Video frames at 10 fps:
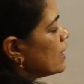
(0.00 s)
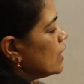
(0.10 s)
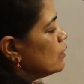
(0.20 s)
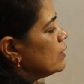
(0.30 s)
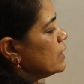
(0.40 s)

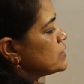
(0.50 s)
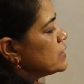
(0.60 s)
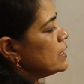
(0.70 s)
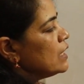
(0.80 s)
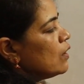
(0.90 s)

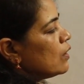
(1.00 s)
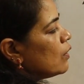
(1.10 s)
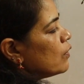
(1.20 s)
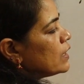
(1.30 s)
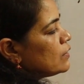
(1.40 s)
calculation,
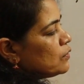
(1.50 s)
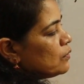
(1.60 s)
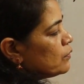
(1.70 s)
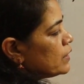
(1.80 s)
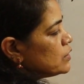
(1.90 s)
okay, you
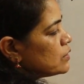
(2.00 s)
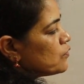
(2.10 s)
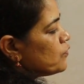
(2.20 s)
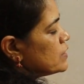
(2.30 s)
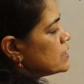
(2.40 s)
look into the
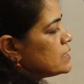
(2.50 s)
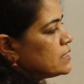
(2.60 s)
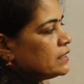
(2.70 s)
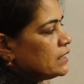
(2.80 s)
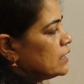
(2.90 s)
first
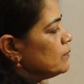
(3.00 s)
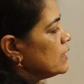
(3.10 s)
term,